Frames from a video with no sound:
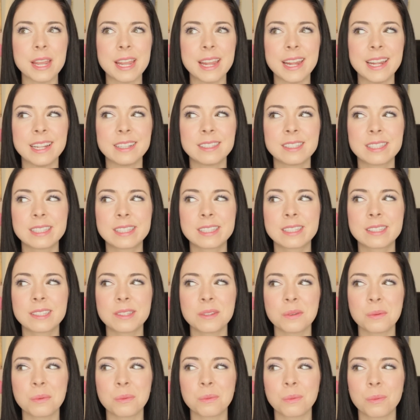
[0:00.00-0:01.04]
it's
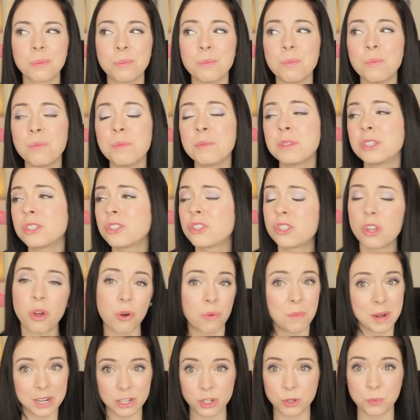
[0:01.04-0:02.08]

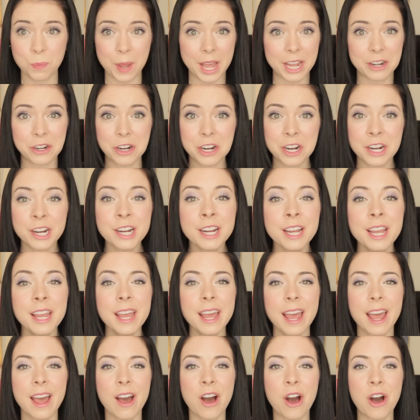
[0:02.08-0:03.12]
so much better
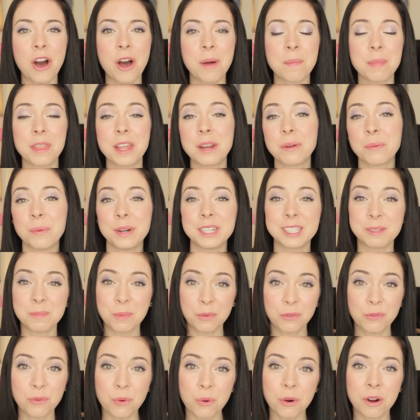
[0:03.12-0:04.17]
than it was
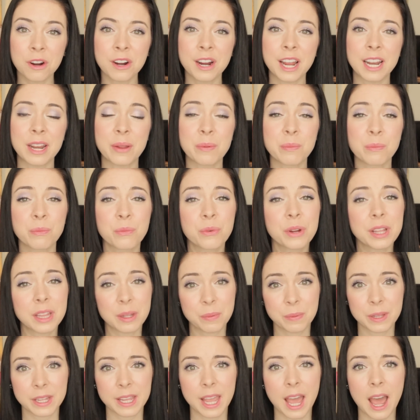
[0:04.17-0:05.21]
before, and I'm really,
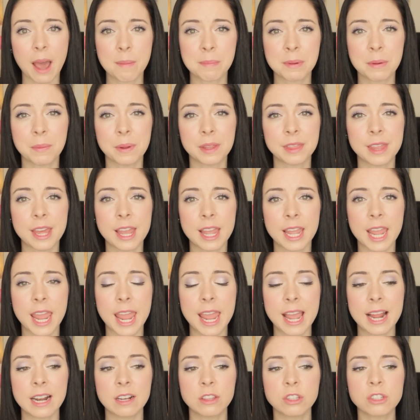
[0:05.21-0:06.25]
really happy with it.
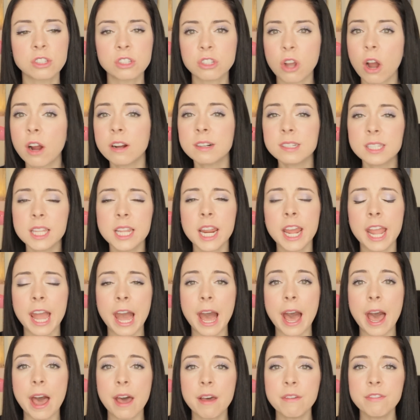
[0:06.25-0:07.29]
And the scars that I
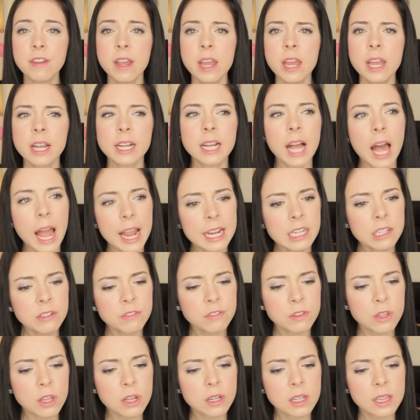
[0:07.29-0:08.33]
have kind
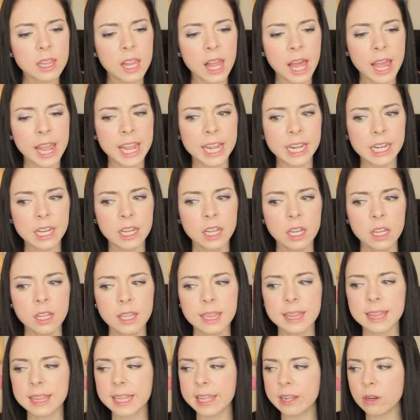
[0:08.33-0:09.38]
of look like
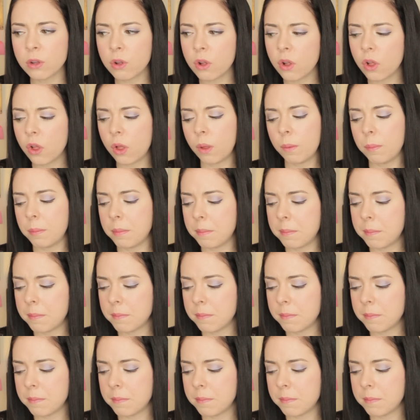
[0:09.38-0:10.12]
little